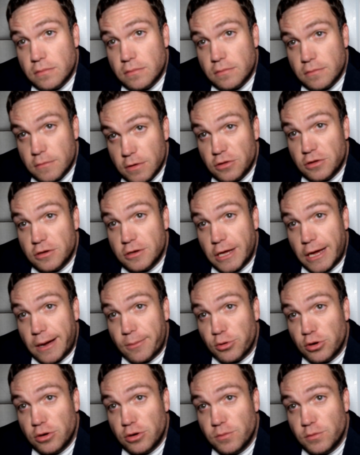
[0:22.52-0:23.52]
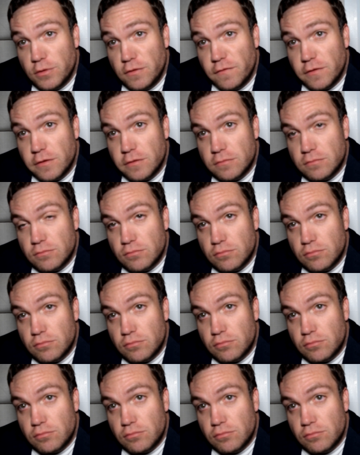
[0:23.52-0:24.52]
It's a damn good movie.
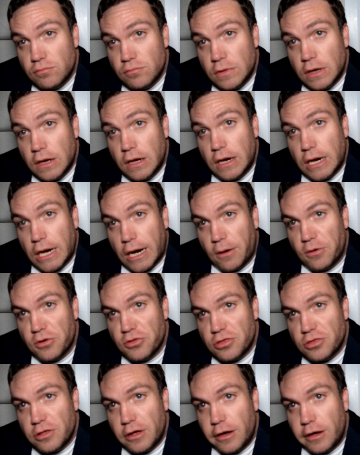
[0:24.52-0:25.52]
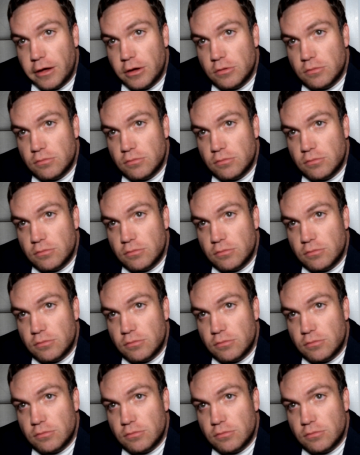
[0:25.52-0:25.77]
I would say